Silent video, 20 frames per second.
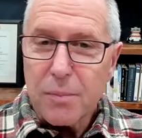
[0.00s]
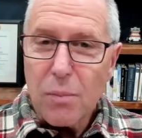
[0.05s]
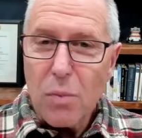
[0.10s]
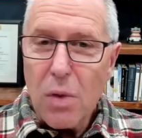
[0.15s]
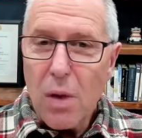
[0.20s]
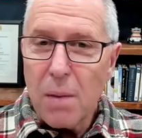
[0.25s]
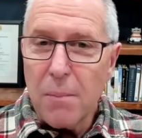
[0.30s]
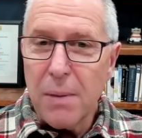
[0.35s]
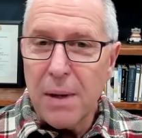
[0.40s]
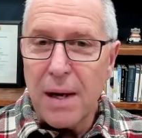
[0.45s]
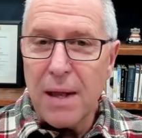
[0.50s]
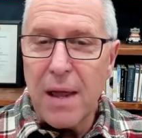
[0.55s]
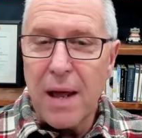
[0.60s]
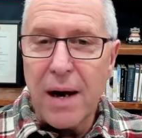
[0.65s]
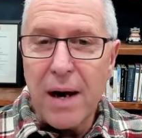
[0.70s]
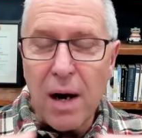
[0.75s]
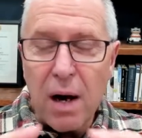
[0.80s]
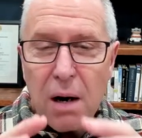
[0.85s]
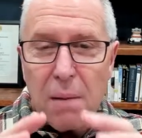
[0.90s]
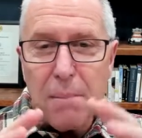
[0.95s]
But
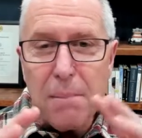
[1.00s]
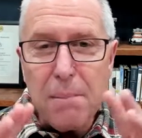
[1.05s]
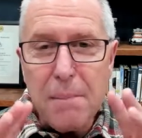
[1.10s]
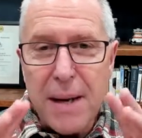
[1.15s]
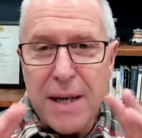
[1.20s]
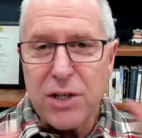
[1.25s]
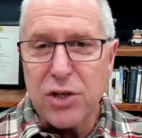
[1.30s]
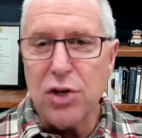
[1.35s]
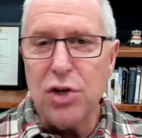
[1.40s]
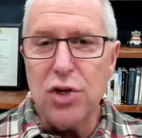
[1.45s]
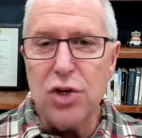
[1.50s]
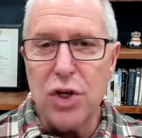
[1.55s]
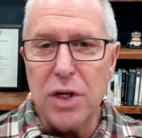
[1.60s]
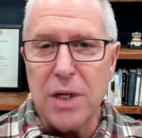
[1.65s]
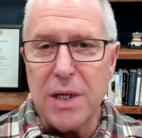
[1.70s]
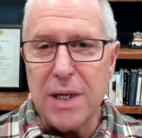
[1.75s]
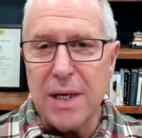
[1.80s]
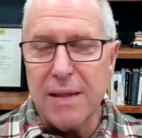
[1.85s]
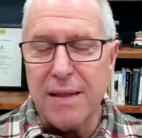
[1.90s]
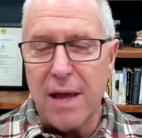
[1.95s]
our
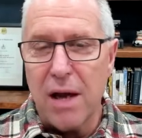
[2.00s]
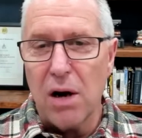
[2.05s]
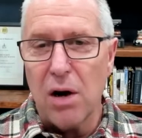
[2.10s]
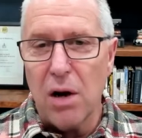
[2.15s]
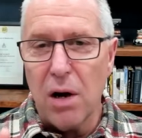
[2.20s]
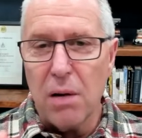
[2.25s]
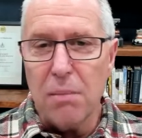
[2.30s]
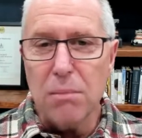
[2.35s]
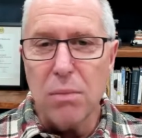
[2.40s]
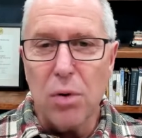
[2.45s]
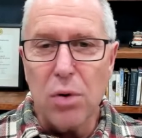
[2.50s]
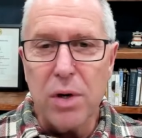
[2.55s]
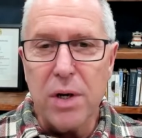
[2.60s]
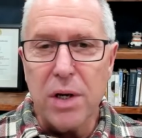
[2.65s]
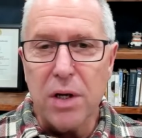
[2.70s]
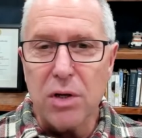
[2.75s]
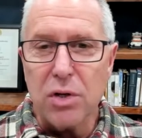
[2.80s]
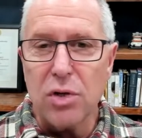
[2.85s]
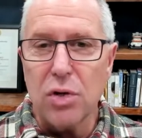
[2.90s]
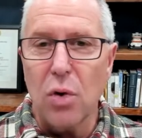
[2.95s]
messaging in that onboarding
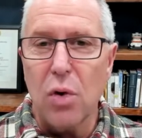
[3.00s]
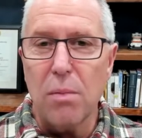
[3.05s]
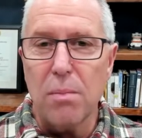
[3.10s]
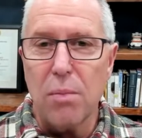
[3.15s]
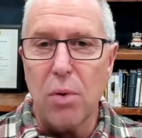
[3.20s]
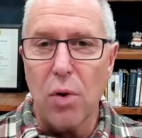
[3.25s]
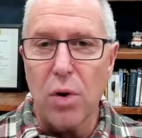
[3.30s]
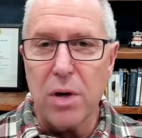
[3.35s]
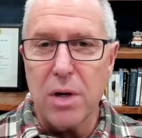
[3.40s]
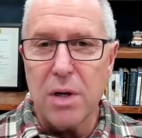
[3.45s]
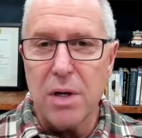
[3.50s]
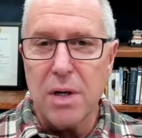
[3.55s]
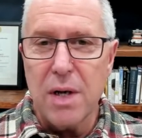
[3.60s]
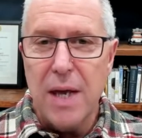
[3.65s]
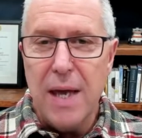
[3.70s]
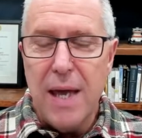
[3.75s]
is so important.